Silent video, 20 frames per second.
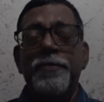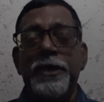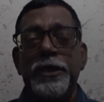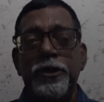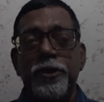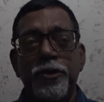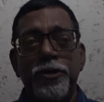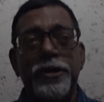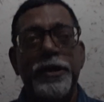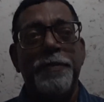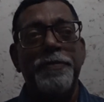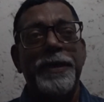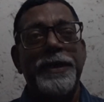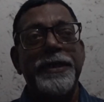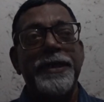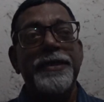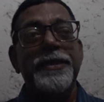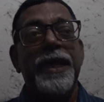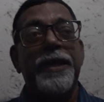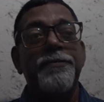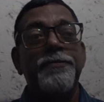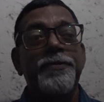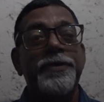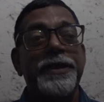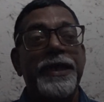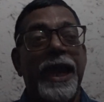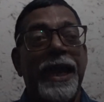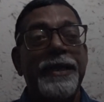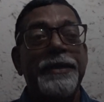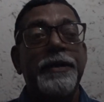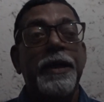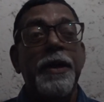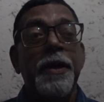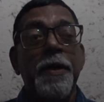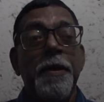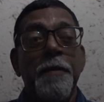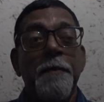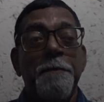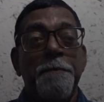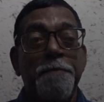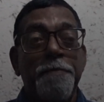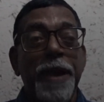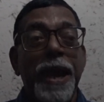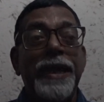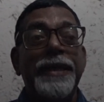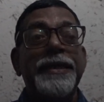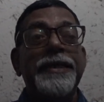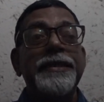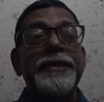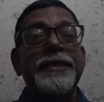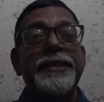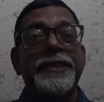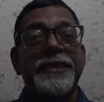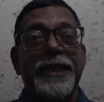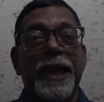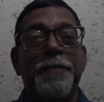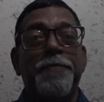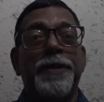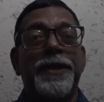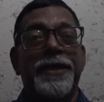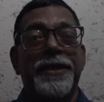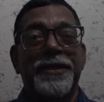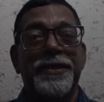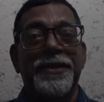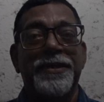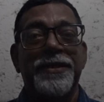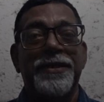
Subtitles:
we used the material, then we had balanced rubble.